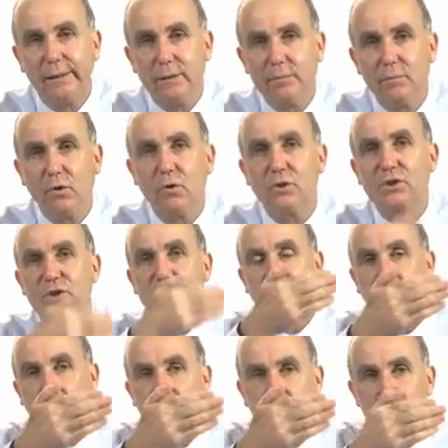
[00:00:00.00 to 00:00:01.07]
the more
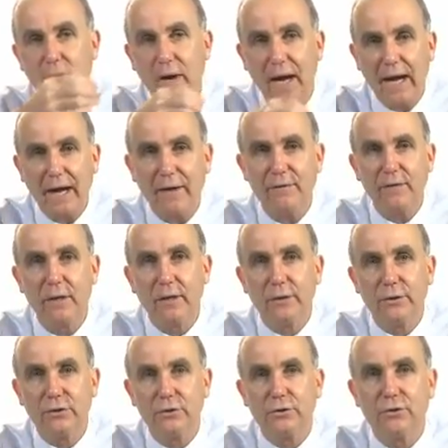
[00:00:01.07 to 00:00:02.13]
scope you have
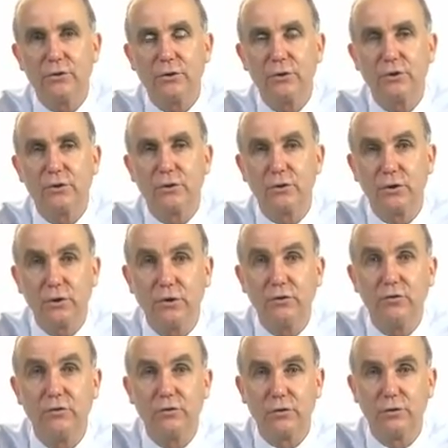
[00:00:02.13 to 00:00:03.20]

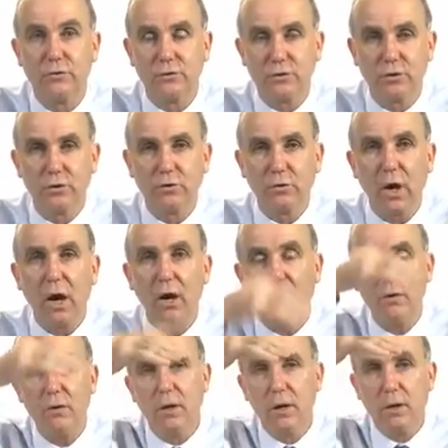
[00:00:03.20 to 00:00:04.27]
to
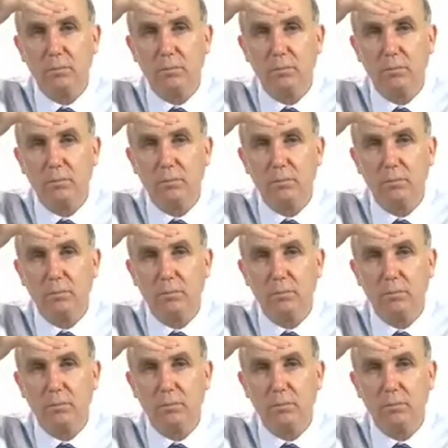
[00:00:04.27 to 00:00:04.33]
grow